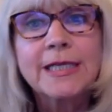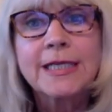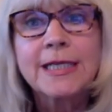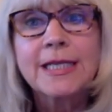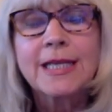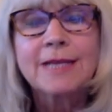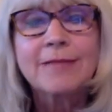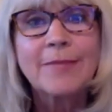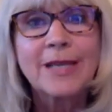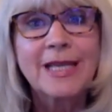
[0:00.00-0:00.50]

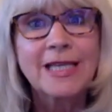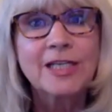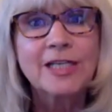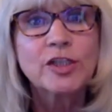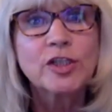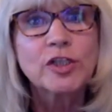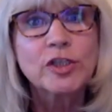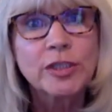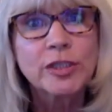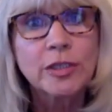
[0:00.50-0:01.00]
yet
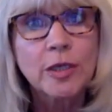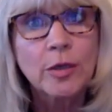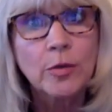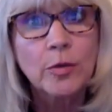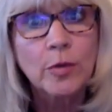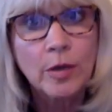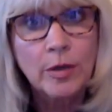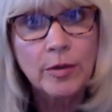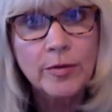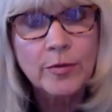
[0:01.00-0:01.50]
managed to
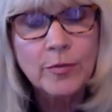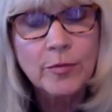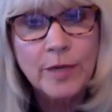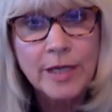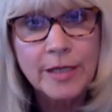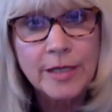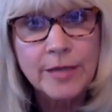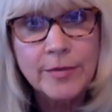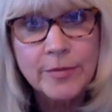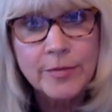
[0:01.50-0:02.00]
go all the
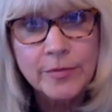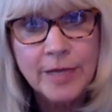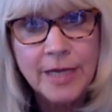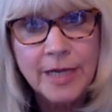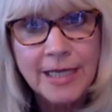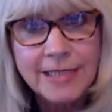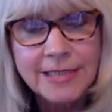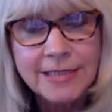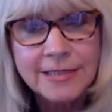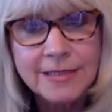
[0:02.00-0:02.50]
way through
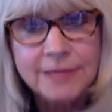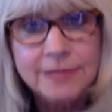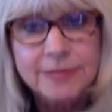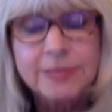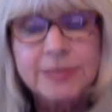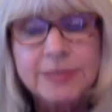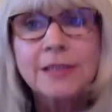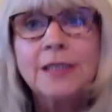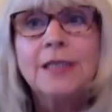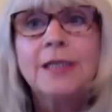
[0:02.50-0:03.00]
high
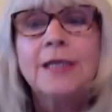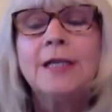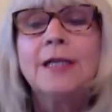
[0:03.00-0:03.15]
school.